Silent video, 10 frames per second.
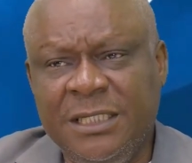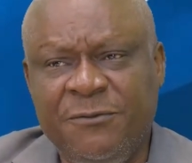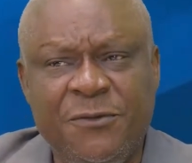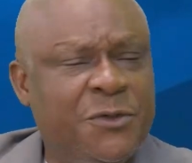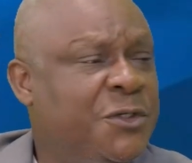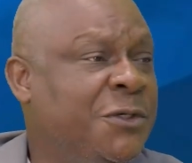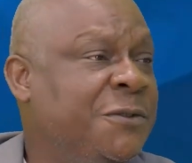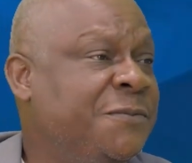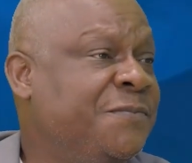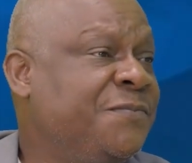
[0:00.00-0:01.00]
the
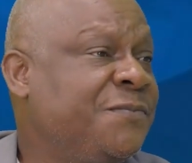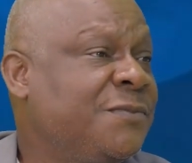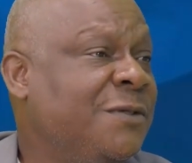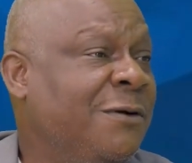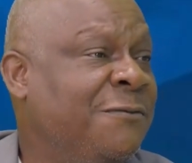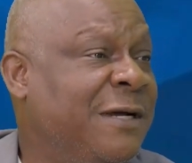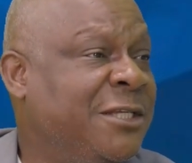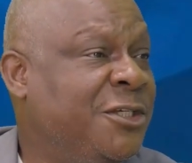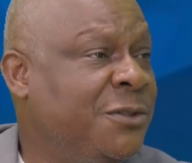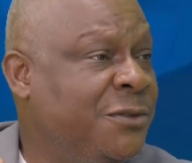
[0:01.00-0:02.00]
future of
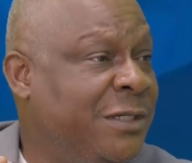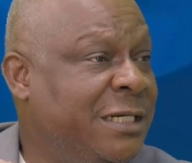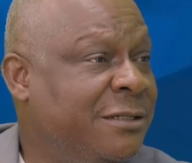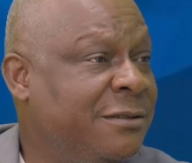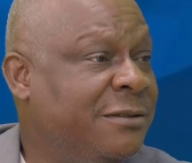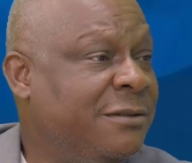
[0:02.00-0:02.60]
our children.